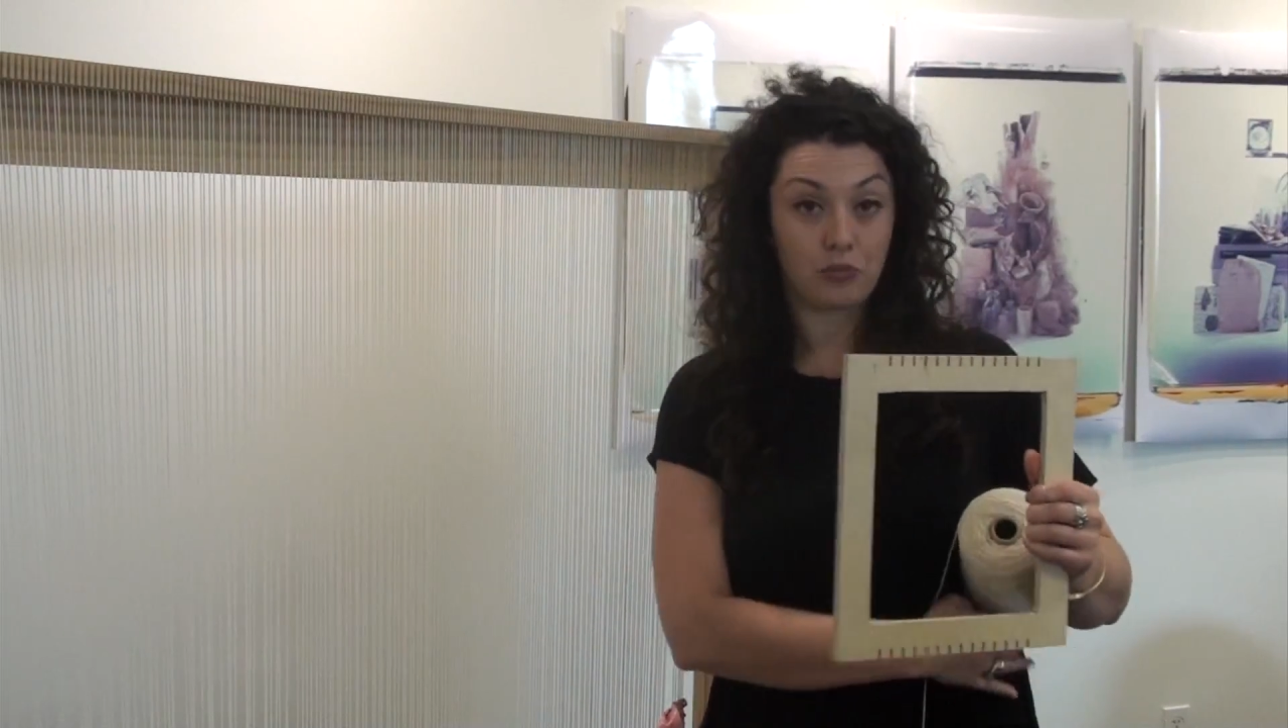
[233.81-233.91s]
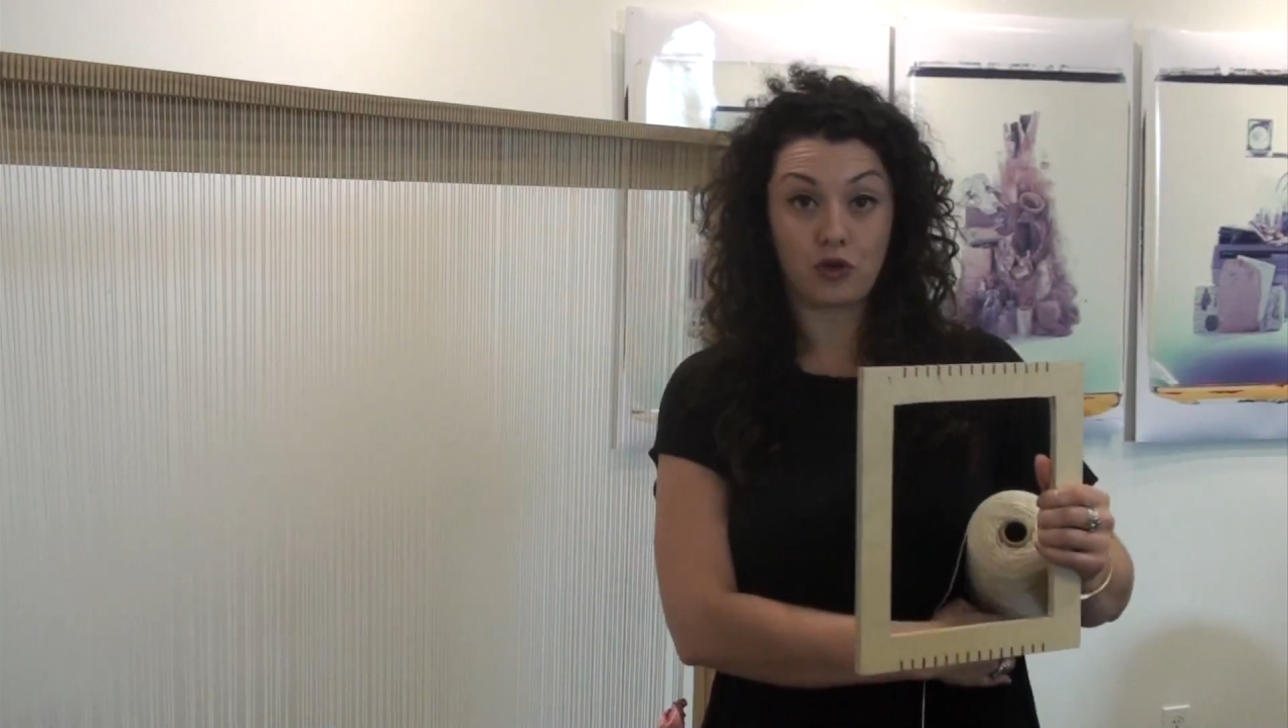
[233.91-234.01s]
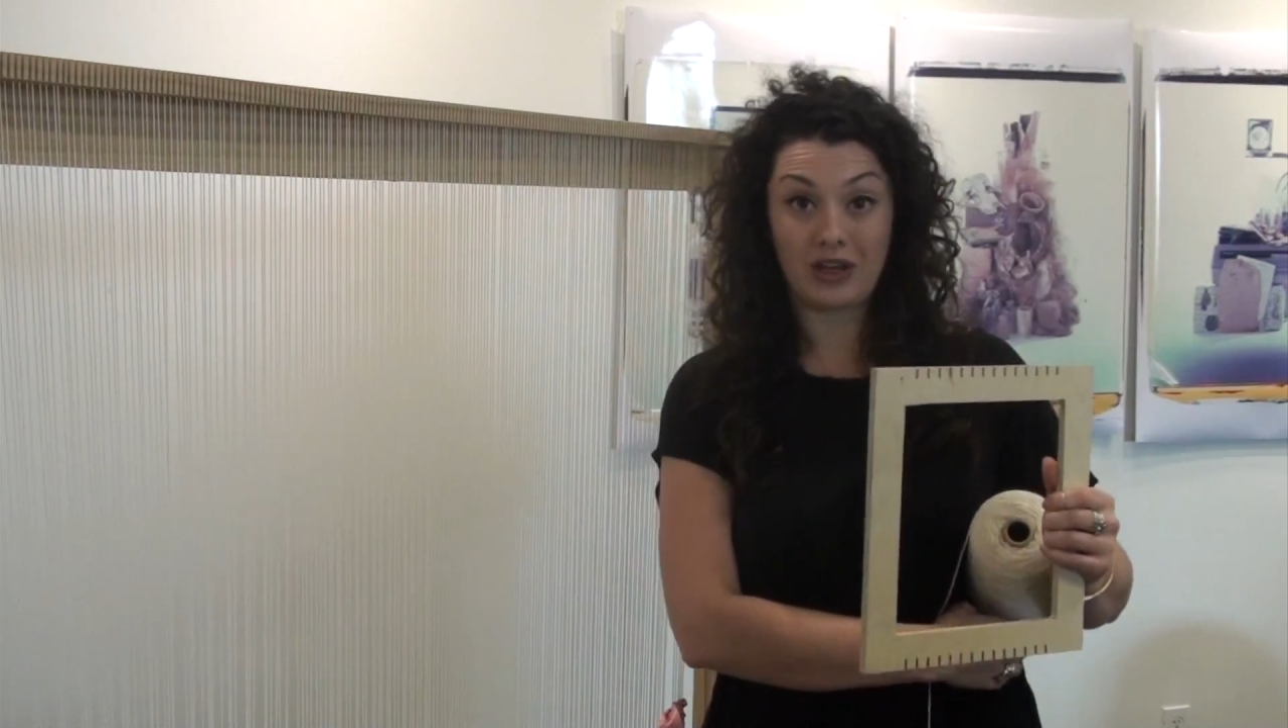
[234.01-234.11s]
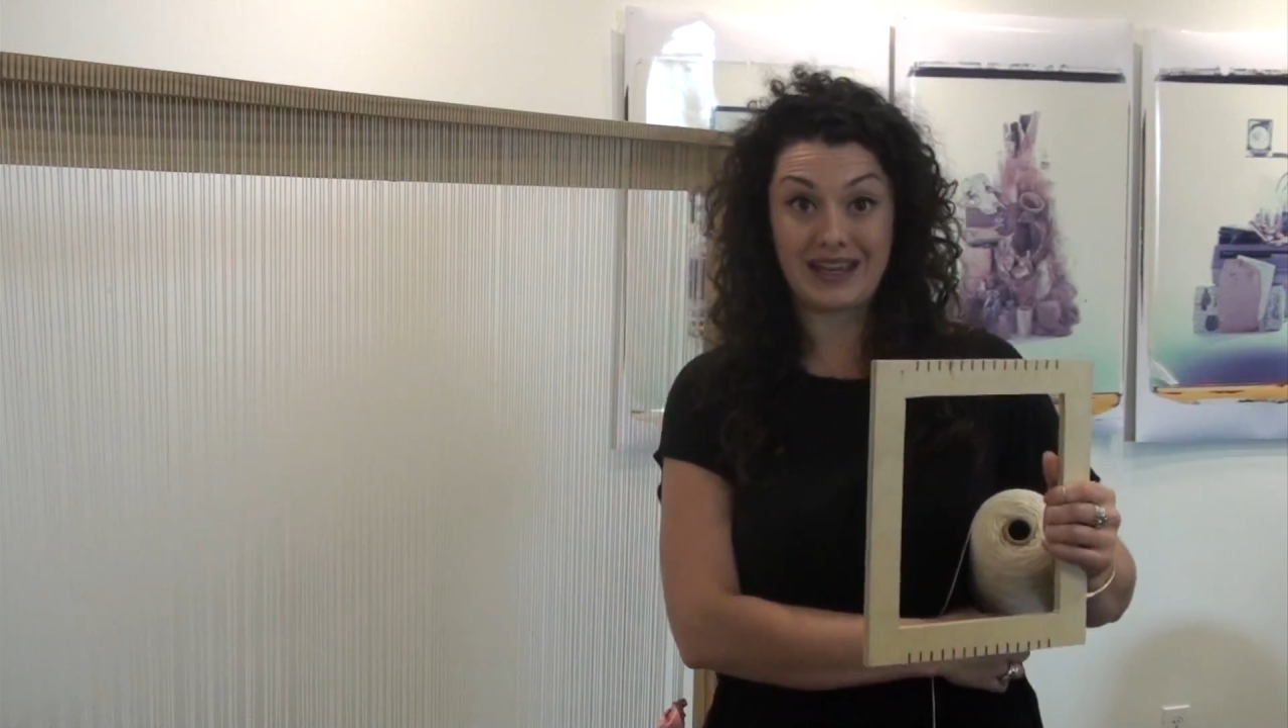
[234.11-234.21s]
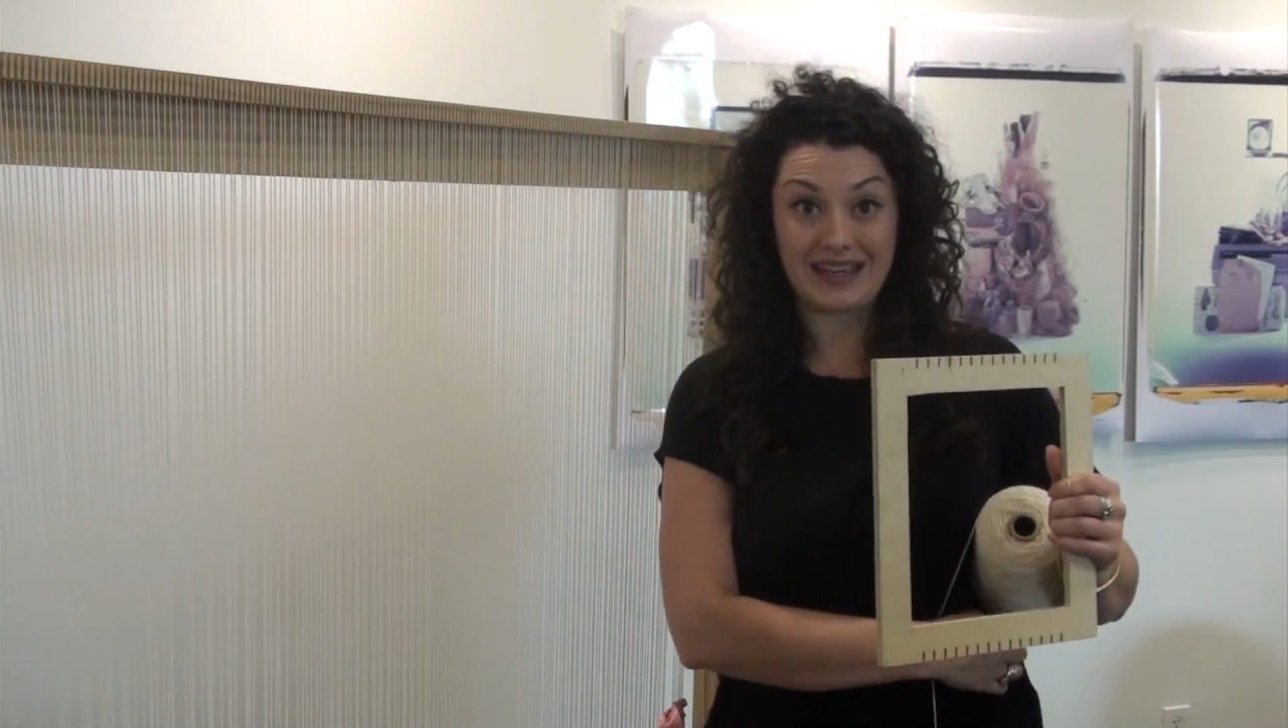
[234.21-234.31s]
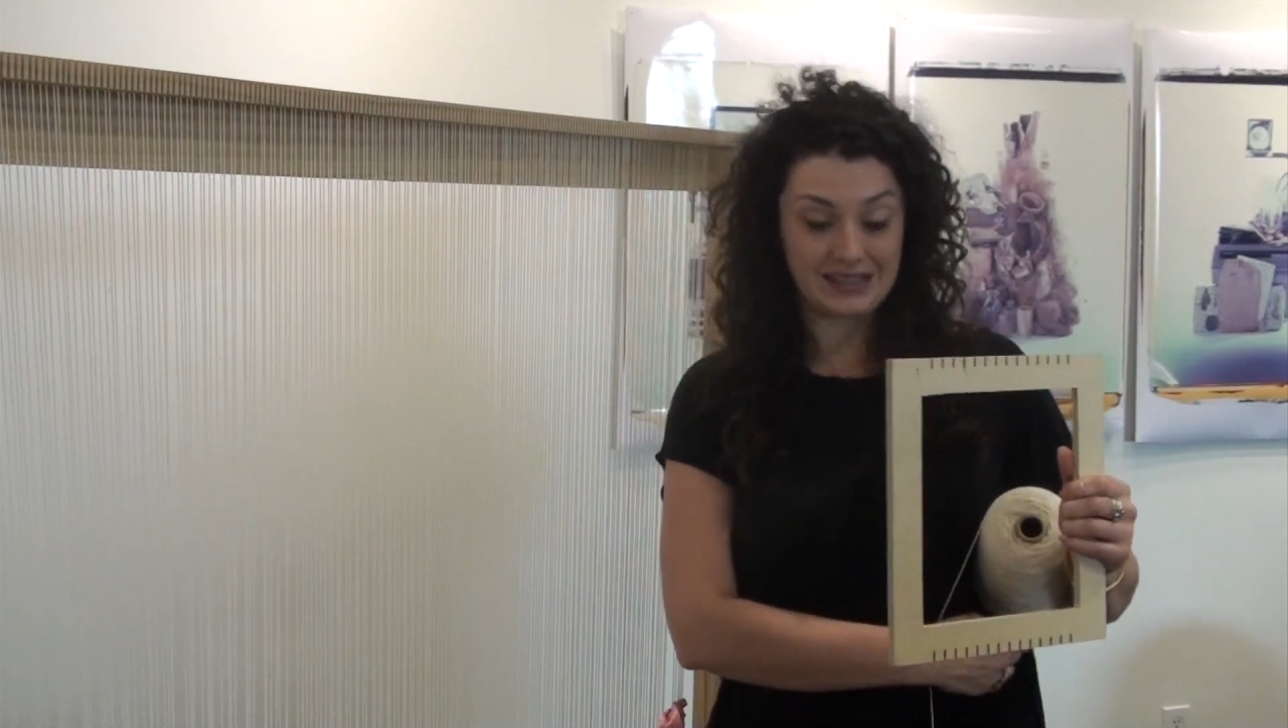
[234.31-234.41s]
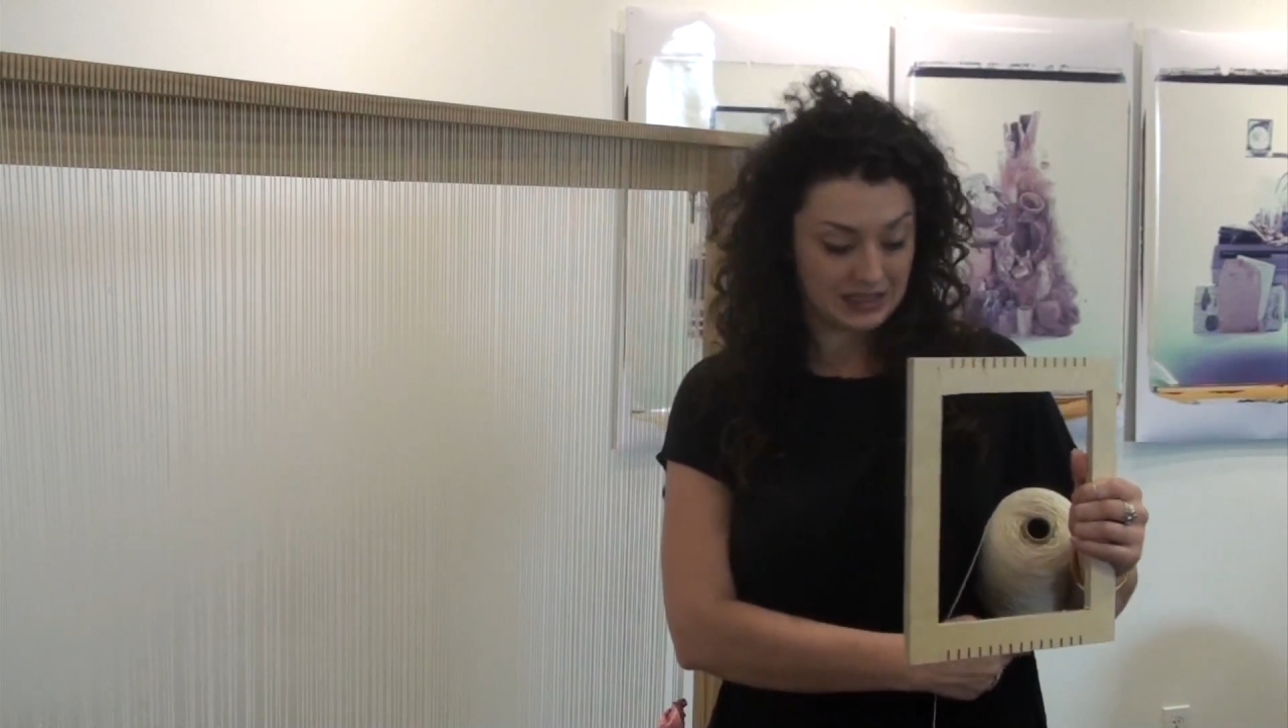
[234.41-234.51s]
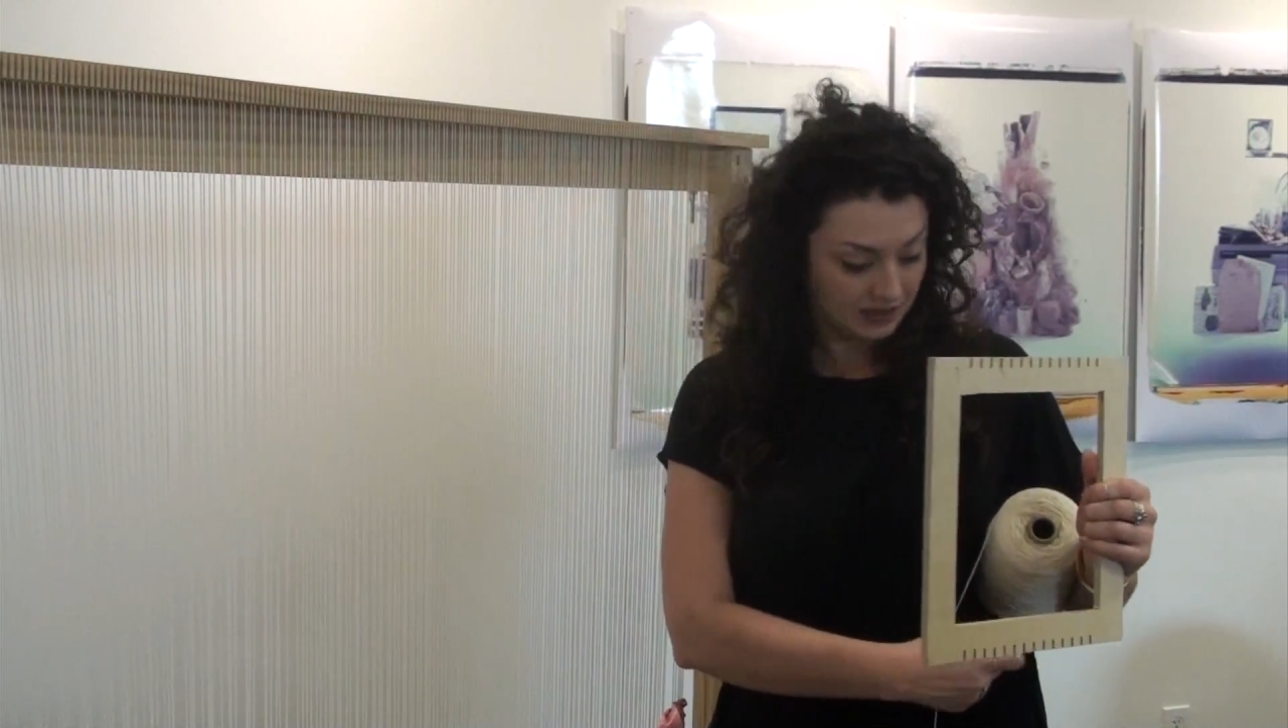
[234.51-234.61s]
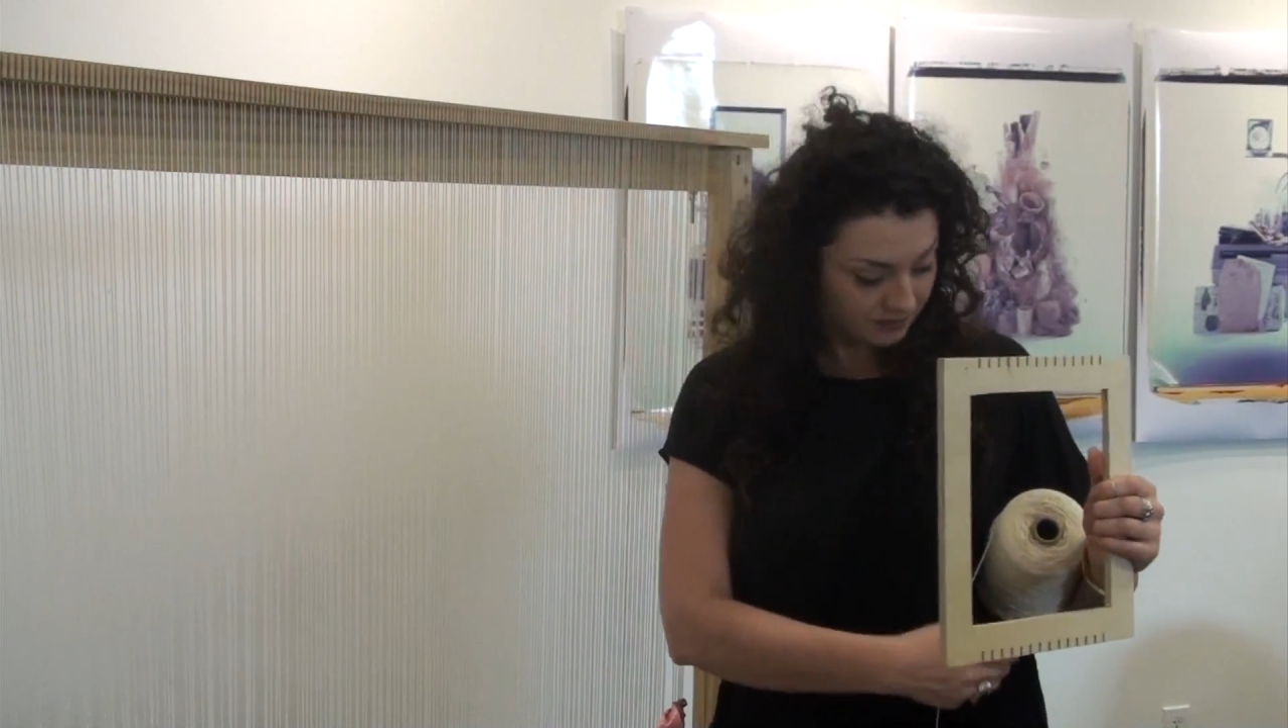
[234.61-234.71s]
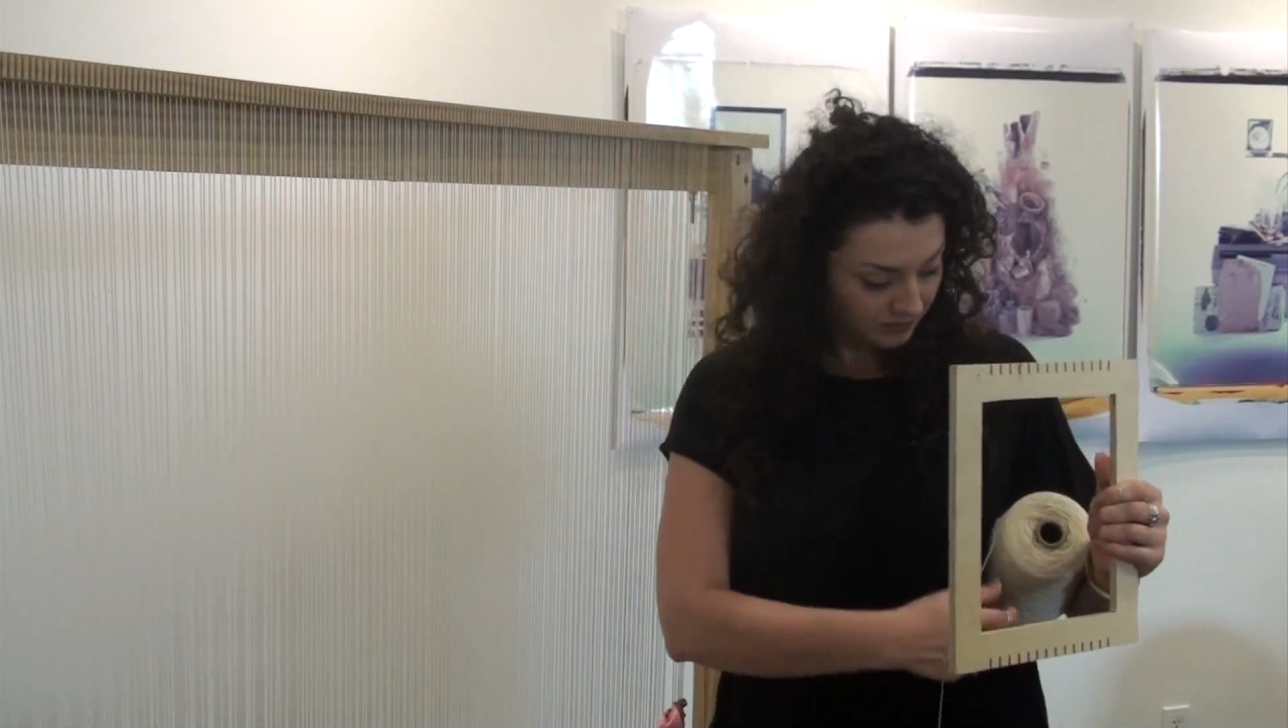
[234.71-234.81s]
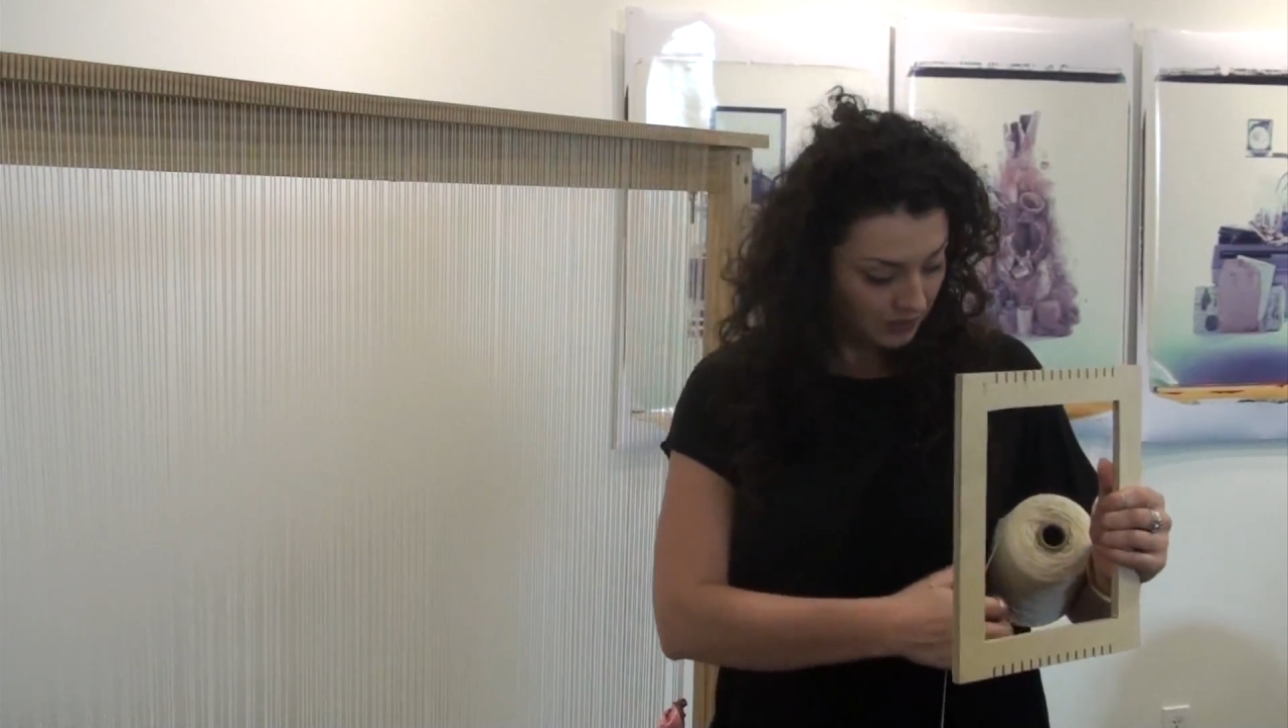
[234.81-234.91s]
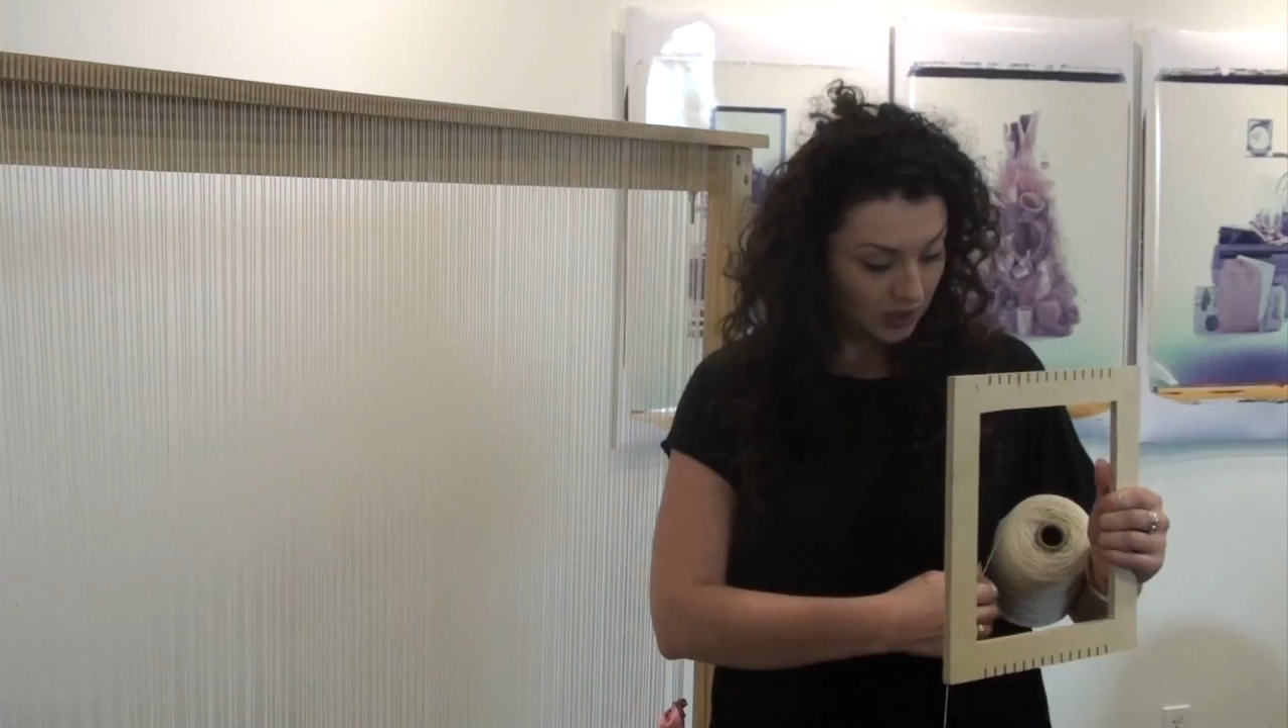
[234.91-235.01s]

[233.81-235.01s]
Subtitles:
pretty easy.